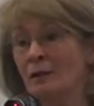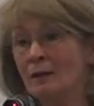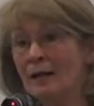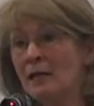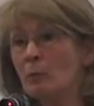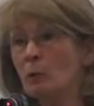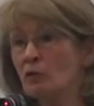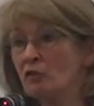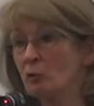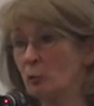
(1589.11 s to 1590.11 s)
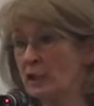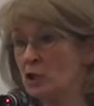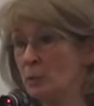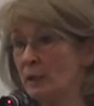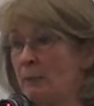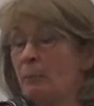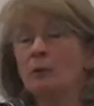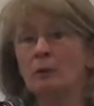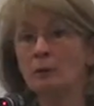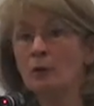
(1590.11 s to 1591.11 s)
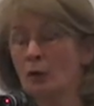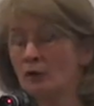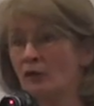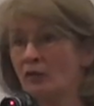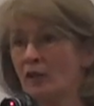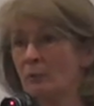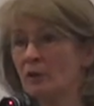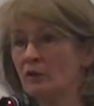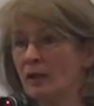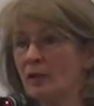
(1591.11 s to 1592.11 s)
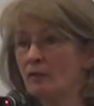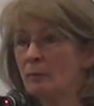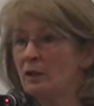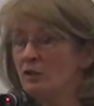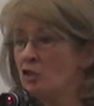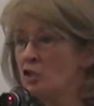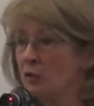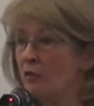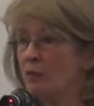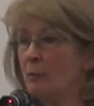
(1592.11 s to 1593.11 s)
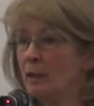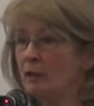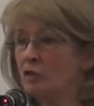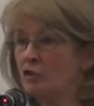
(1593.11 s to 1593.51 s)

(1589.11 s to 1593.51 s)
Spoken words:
Labour was to reach people, not to stigmatise them and introduce them into